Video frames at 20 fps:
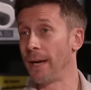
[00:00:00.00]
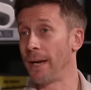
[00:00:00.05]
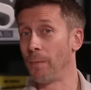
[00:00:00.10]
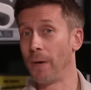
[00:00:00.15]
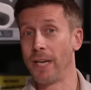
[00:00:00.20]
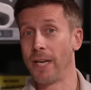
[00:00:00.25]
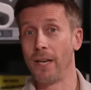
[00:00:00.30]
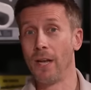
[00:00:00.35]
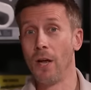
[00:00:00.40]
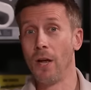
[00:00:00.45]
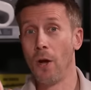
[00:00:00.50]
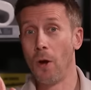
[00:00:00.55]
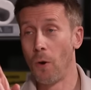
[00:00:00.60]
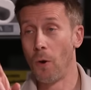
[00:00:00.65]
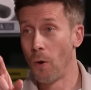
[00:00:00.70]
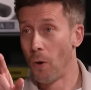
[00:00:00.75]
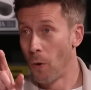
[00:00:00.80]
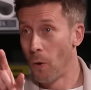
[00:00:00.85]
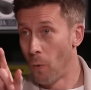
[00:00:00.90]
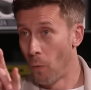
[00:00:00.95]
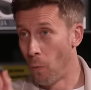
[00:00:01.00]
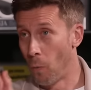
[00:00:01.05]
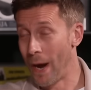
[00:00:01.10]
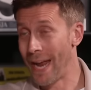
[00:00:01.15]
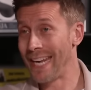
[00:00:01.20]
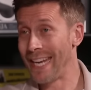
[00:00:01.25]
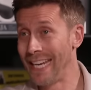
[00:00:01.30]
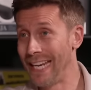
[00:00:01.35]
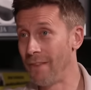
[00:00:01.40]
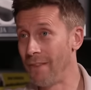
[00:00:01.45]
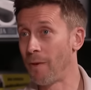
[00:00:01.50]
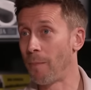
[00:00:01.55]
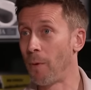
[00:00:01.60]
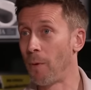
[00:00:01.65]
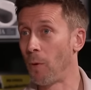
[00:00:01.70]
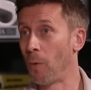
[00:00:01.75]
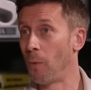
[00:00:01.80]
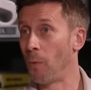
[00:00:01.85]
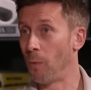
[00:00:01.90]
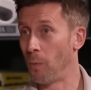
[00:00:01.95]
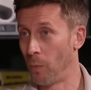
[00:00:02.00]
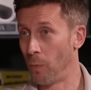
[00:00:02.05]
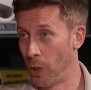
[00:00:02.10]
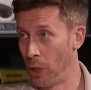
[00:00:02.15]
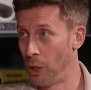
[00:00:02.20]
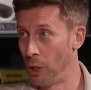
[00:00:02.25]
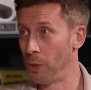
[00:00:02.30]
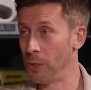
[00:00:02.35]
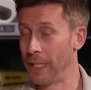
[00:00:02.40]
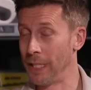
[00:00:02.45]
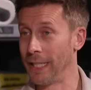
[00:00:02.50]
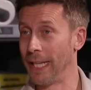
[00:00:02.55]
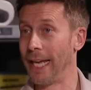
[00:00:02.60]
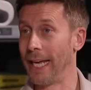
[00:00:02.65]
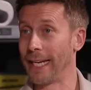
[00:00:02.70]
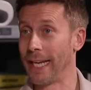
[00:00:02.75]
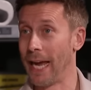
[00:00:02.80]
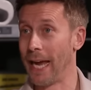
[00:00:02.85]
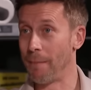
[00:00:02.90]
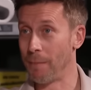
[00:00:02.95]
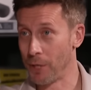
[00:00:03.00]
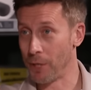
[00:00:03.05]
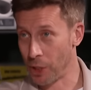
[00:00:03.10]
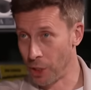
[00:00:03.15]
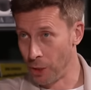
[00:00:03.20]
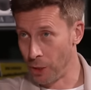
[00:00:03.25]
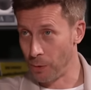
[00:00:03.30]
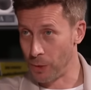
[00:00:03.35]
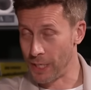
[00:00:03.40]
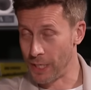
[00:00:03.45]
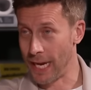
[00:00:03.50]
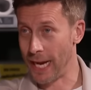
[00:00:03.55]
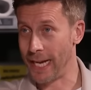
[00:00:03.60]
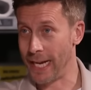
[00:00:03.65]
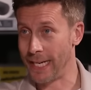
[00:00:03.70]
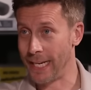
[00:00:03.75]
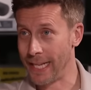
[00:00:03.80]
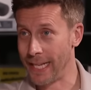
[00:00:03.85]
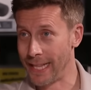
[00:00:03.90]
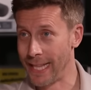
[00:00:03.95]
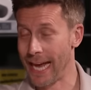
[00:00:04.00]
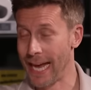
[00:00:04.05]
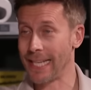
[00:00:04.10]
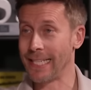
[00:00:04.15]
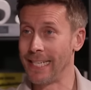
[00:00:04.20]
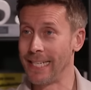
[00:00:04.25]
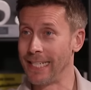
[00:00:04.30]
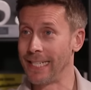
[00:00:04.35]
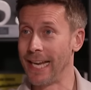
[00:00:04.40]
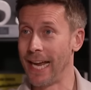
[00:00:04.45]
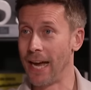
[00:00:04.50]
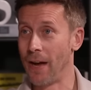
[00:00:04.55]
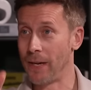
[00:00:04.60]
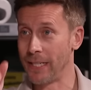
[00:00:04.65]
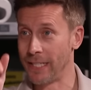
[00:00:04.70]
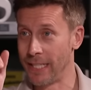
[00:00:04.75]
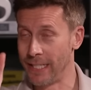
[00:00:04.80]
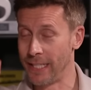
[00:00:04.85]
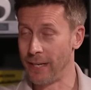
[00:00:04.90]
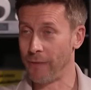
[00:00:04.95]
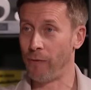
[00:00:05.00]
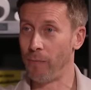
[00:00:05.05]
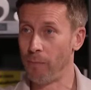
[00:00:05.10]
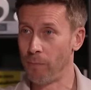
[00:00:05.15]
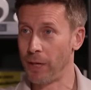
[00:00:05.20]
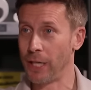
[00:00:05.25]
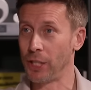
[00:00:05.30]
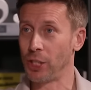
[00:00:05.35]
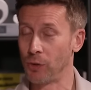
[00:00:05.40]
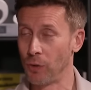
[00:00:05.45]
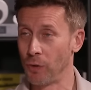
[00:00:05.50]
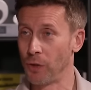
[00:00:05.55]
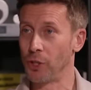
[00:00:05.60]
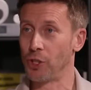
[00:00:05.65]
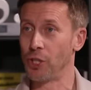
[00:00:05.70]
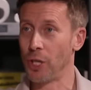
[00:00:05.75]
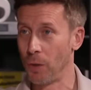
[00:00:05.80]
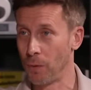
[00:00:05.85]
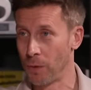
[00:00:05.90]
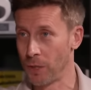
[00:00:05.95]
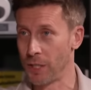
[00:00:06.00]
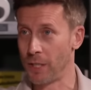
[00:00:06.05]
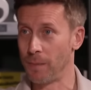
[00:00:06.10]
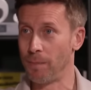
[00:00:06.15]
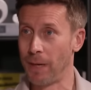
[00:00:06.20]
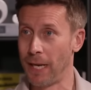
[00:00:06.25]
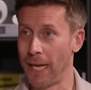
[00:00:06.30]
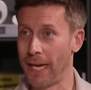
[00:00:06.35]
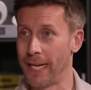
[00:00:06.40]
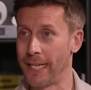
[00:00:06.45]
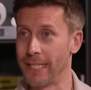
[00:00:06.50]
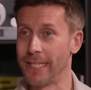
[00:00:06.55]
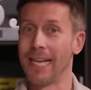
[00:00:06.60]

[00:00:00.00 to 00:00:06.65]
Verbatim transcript: I said a different pressure. When Liverpool were losing their game, you said that's it now. It's a different pressure on the shoulders of the players.